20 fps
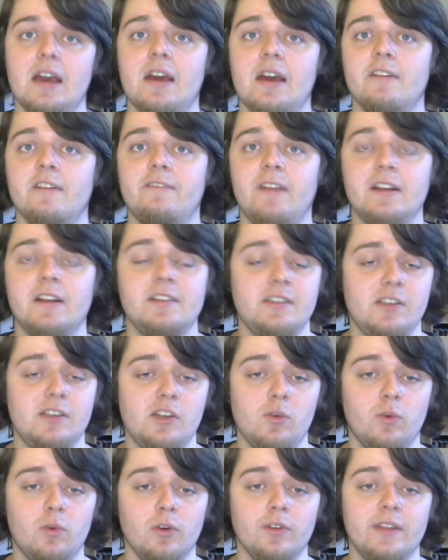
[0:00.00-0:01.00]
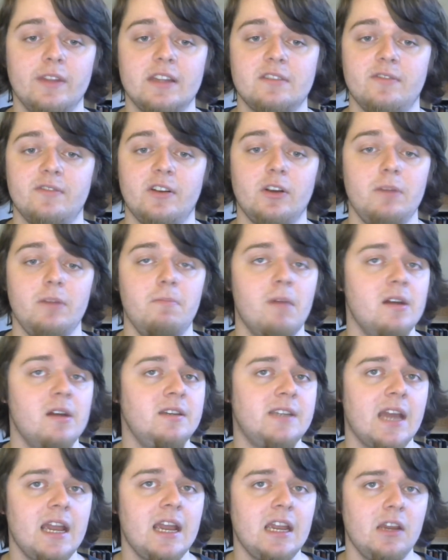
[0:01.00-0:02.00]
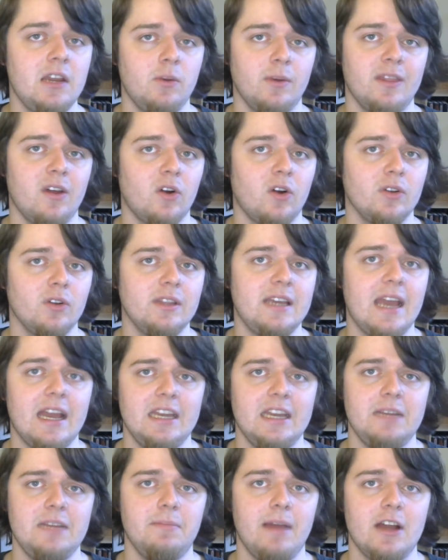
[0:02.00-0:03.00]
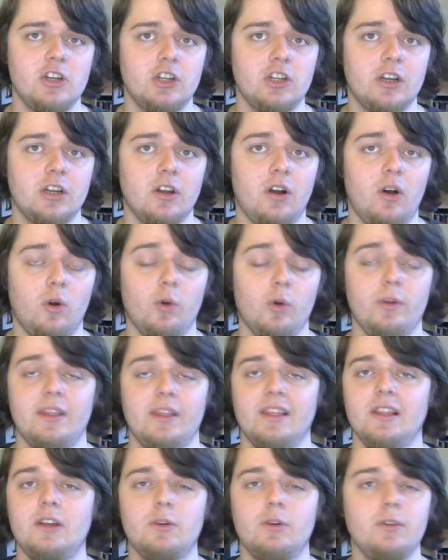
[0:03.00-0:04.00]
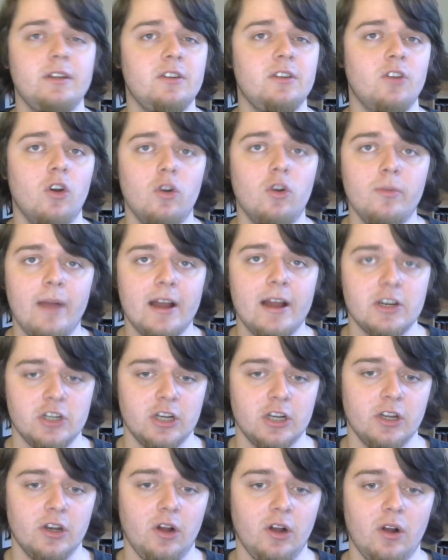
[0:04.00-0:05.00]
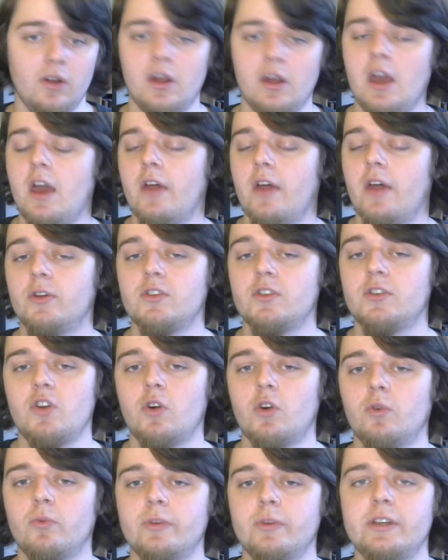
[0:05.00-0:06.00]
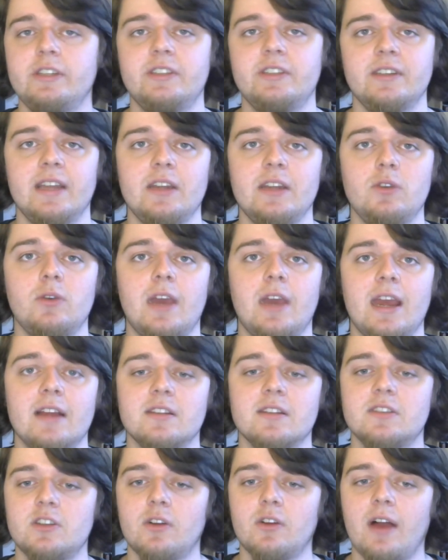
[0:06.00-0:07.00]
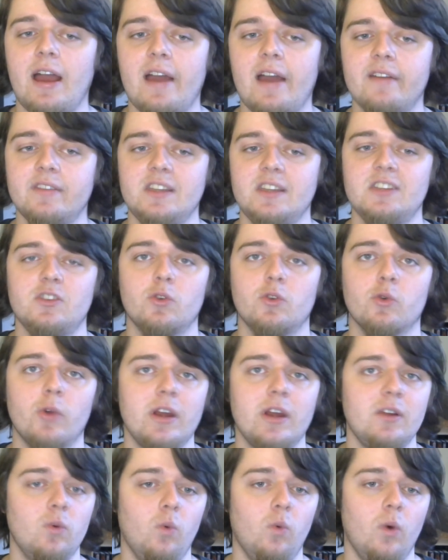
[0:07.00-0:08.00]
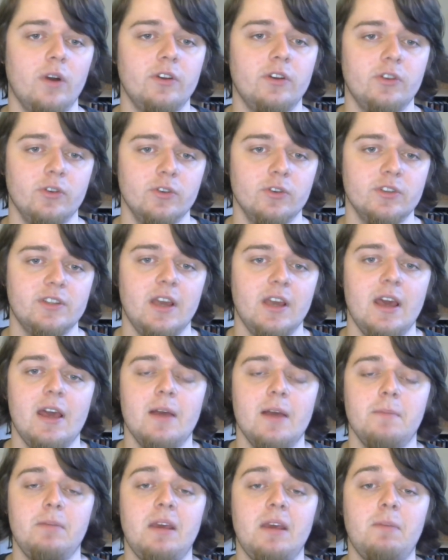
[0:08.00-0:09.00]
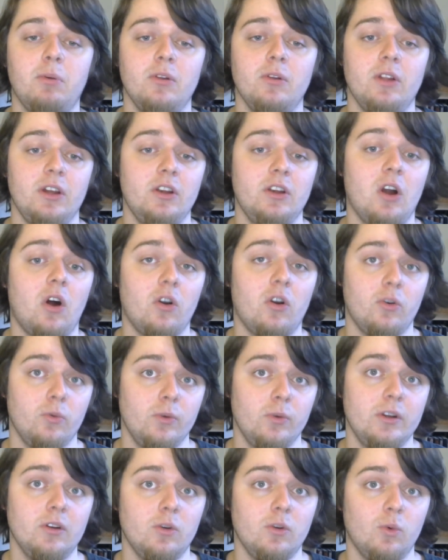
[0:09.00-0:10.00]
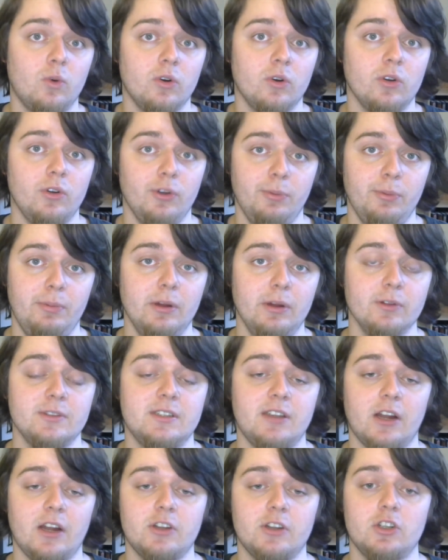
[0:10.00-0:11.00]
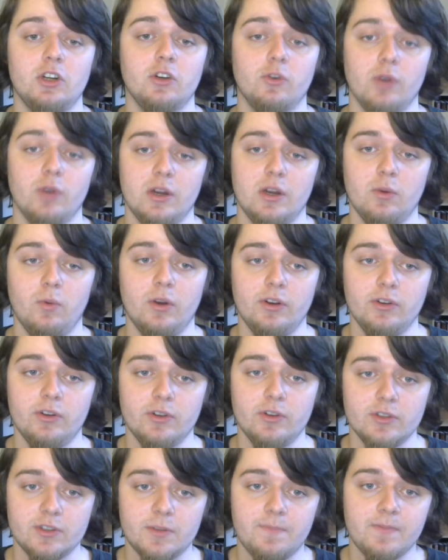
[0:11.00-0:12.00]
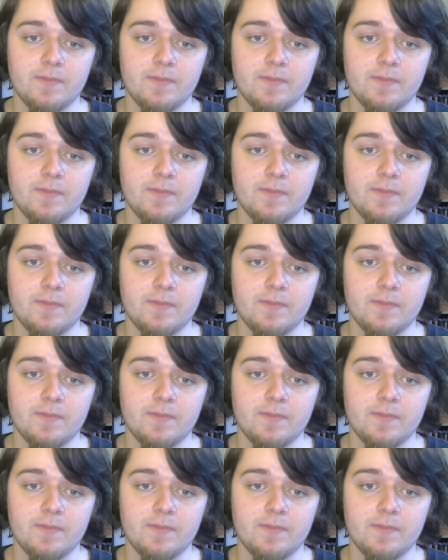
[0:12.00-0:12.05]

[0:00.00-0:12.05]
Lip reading: fantasy world that's very mundane with hardly any magic at all, or with literally no magic at all, there's no reason that you can't still have these great wonders. People in our real world built such great wonders.